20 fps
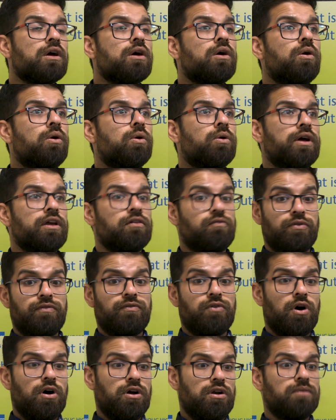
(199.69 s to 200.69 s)
or if we've
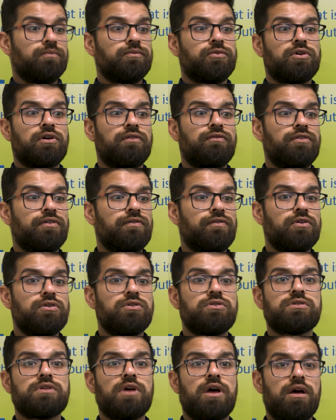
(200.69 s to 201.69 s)
got a number
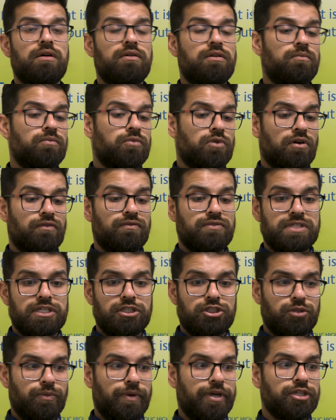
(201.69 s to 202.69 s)
of
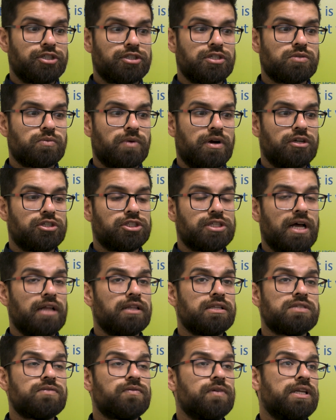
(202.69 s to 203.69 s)
situations where a child
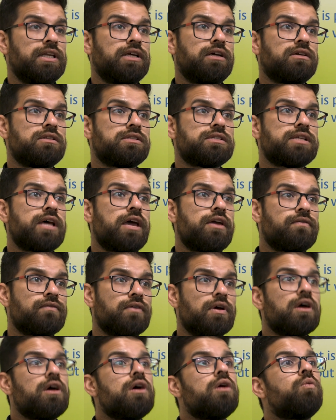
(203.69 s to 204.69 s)
is feeling unsafe,
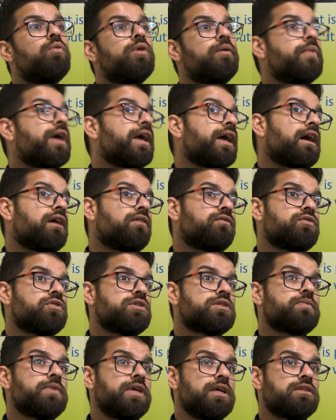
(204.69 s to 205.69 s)
we may have to
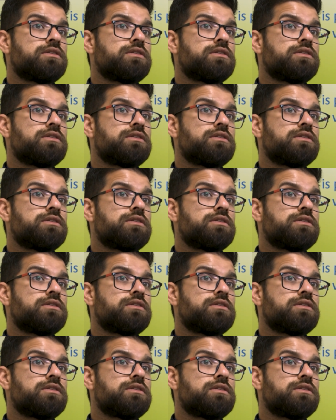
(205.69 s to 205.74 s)
speak